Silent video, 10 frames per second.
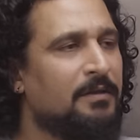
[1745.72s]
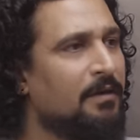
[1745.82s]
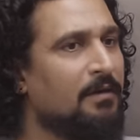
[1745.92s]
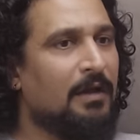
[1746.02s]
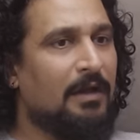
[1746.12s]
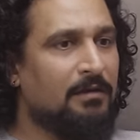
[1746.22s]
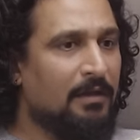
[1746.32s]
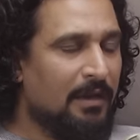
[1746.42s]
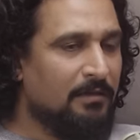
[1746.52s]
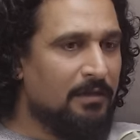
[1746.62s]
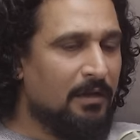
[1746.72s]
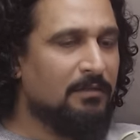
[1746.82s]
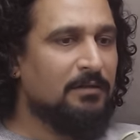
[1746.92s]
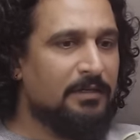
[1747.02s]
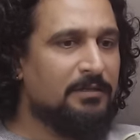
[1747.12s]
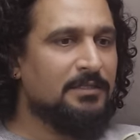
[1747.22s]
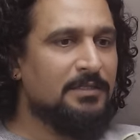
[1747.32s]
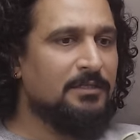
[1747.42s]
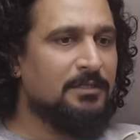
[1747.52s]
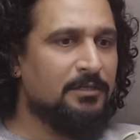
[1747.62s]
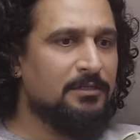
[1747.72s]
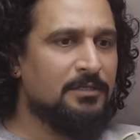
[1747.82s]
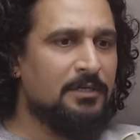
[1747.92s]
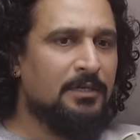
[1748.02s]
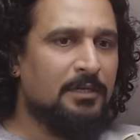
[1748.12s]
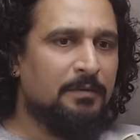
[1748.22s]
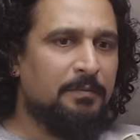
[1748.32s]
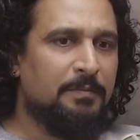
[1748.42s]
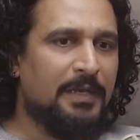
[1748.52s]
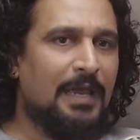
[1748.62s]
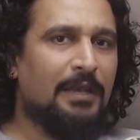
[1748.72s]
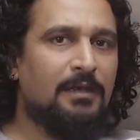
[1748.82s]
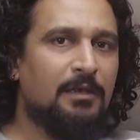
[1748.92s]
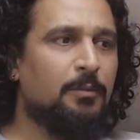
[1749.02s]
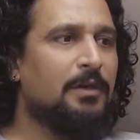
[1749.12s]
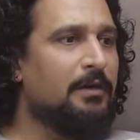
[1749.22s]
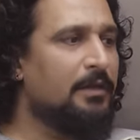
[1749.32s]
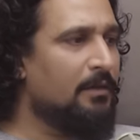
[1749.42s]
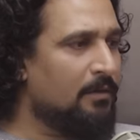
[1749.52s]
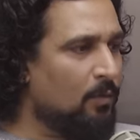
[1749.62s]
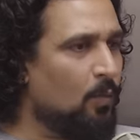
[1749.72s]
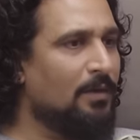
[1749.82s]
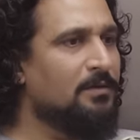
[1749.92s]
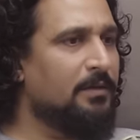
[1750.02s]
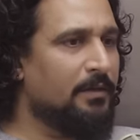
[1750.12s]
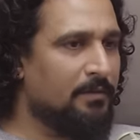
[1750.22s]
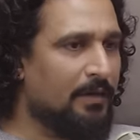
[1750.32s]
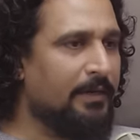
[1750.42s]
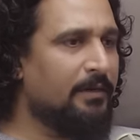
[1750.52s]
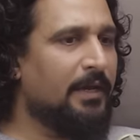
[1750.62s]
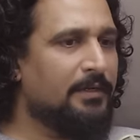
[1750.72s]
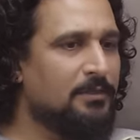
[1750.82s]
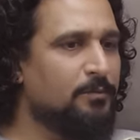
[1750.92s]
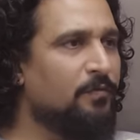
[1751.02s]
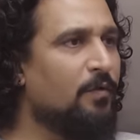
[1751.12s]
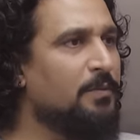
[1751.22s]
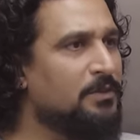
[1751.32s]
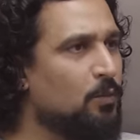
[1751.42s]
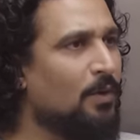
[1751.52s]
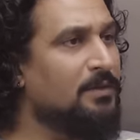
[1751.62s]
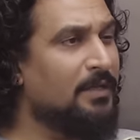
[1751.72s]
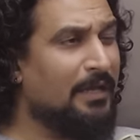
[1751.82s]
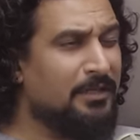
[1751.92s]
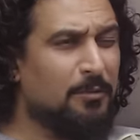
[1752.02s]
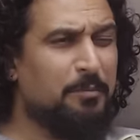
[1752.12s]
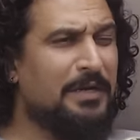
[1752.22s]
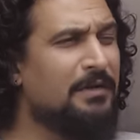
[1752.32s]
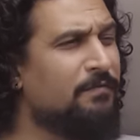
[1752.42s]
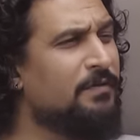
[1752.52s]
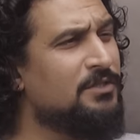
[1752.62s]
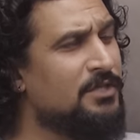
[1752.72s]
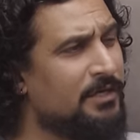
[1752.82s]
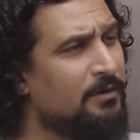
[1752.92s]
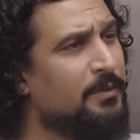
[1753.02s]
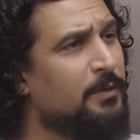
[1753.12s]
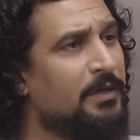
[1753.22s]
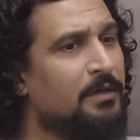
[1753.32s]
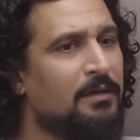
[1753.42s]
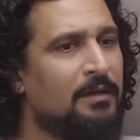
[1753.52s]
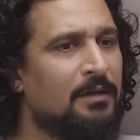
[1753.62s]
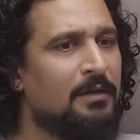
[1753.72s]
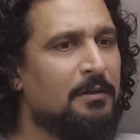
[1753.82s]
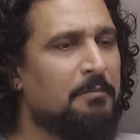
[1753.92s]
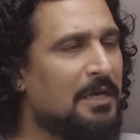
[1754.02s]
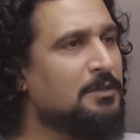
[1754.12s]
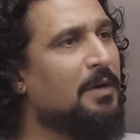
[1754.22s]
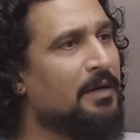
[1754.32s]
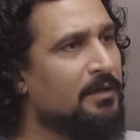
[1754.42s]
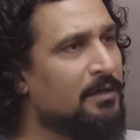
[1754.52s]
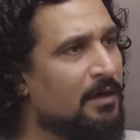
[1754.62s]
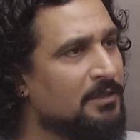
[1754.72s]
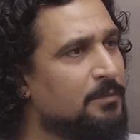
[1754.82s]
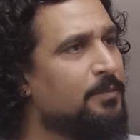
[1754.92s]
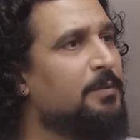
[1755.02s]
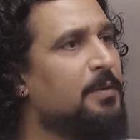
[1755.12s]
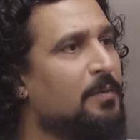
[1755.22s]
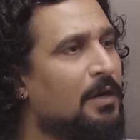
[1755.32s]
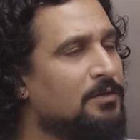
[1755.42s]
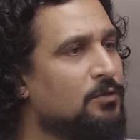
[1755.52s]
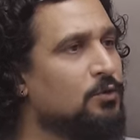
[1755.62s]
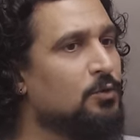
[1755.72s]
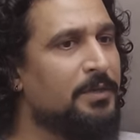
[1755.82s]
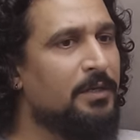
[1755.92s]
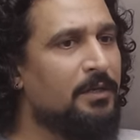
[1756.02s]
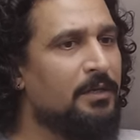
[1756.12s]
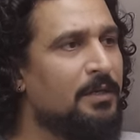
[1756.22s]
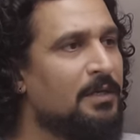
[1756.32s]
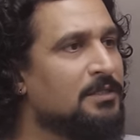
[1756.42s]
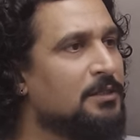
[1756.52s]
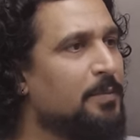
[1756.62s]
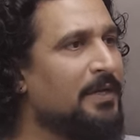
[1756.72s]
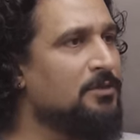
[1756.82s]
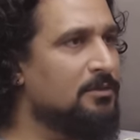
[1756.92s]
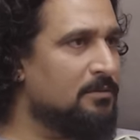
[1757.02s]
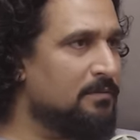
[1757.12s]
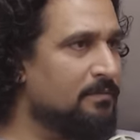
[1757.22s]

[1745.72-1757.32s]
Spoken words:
Yeah. And the other interesting thing is mechanical ability, one thing, right? Engine performance, one thing. I think the big differentiator between mass market cars and premium cars used to be suspension,